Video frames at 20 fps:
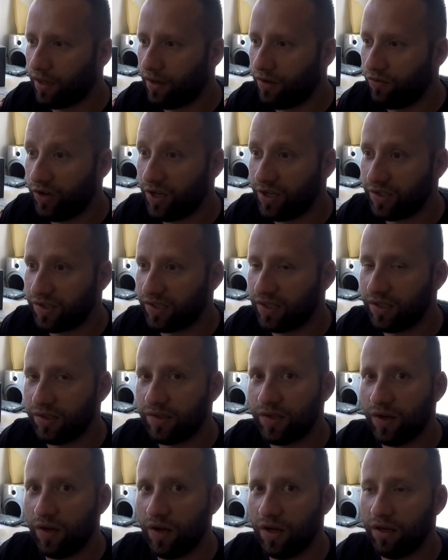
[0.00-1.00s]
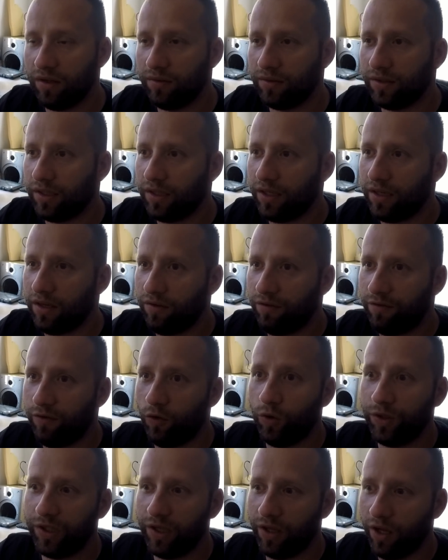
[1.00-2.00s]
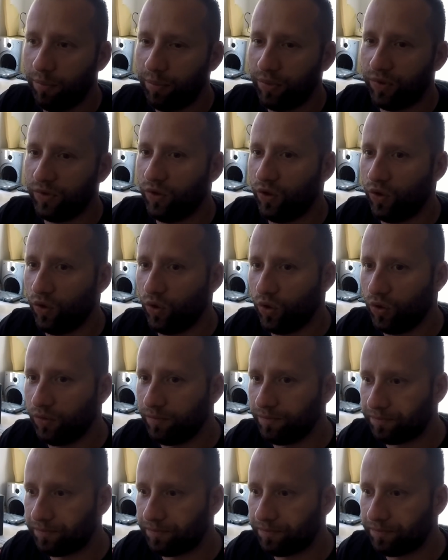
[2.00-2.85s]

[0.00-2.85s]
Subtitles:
rear seats are folded up or